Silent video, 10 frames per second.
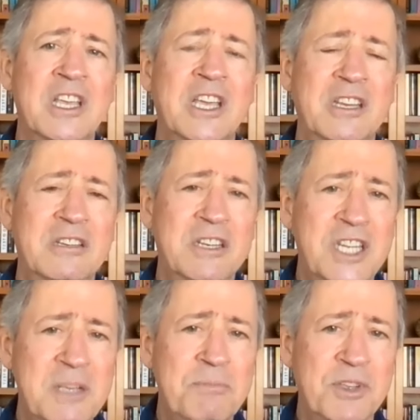and to
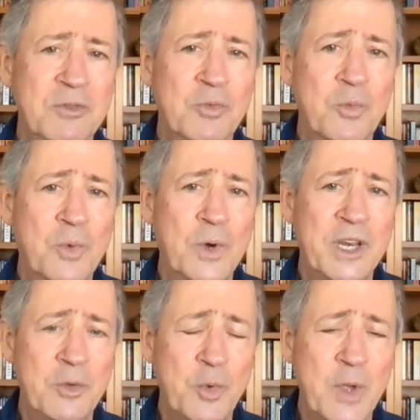deepen
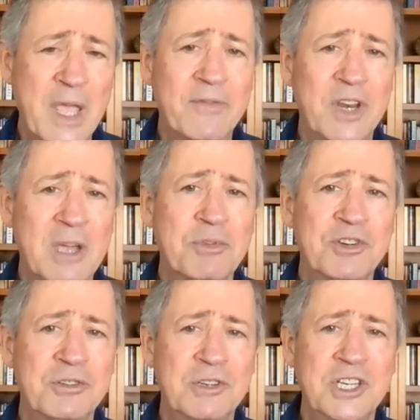what we have an
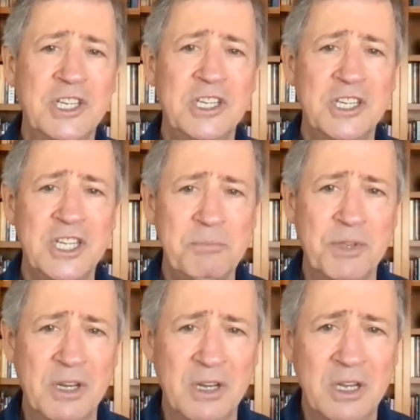opportunity to deepen.